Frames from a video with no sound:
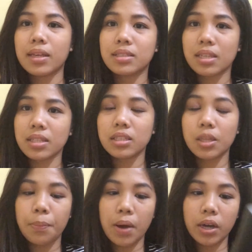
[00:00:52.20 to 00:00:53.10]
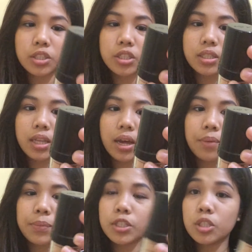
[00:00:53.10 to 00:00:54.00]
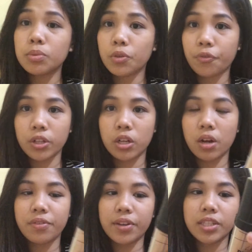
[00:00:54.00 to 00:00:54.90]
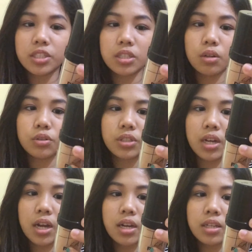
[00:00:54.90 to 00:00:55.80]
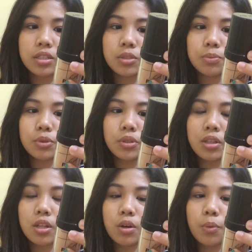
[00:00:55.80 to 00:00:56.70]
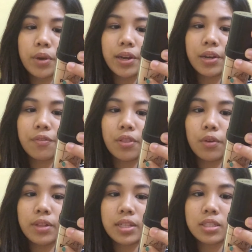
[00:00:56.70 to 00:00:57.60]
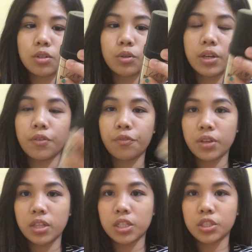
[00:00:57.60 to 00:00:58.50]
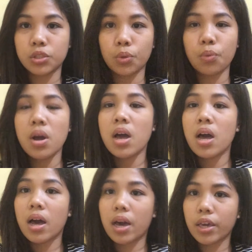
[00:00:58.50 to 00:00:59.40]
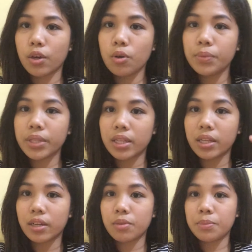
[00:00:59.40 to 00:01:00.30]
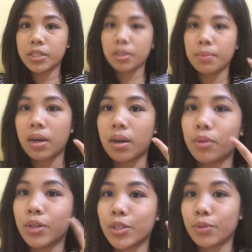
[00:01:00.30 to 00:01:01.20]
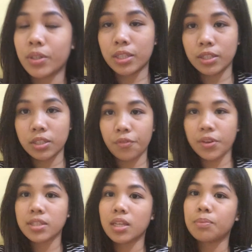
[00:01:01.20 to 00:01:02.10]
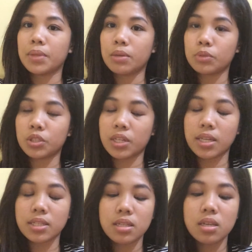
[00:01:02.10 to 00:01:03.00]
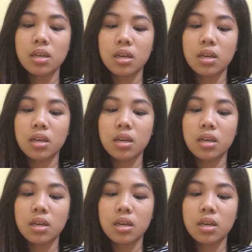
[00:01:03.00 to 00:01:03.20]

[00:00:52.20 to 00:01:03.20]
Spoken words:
It says in the packaging na medium to full coverage daw siya. Smooth long wearing flawless looking finish. So, I hope matatakloban niyo yung mga ugat-ugat ko sa face and blemishes.